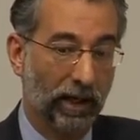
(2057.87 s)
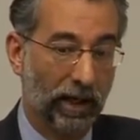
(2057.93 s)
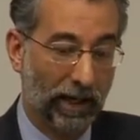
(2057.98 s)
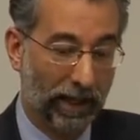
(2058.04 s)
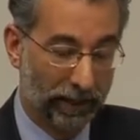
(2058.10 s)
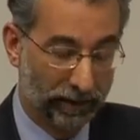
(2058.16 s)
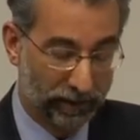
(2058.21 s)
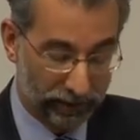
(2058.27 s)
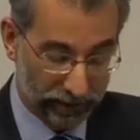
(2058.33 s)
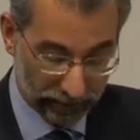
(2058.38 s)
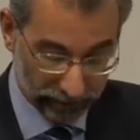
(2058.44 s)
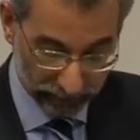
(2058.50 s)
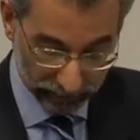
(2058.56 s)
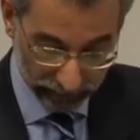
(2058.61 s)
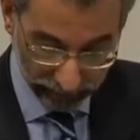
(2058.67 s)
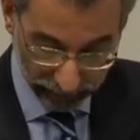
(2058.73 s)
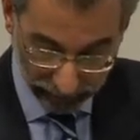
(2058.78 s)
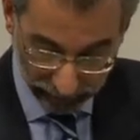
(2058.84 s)
and
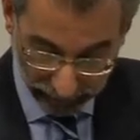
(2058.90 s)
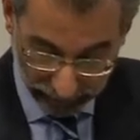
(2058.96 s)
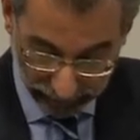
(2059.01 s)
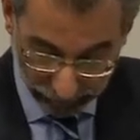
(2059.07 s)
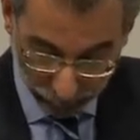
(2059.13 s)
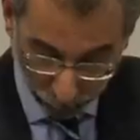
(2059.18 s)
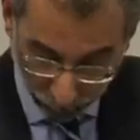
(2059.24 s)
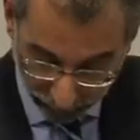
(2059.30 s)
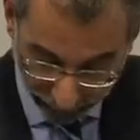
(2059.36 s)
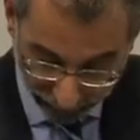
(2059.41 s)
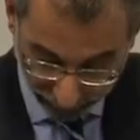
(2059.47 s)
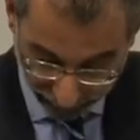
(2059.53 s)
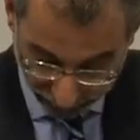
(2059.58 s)
uh, all of